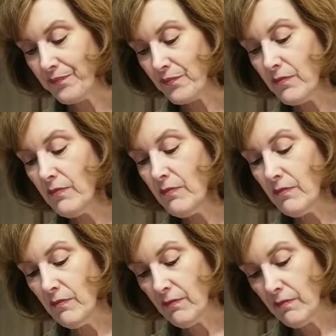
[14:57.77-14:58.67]

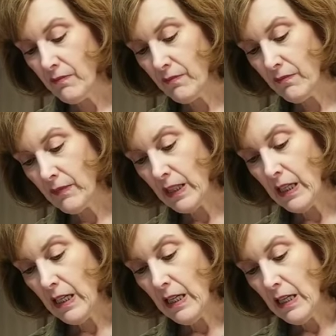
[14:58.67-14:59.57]

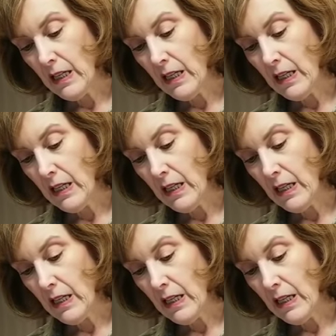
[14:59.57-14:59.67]
No one is speaking in this clip.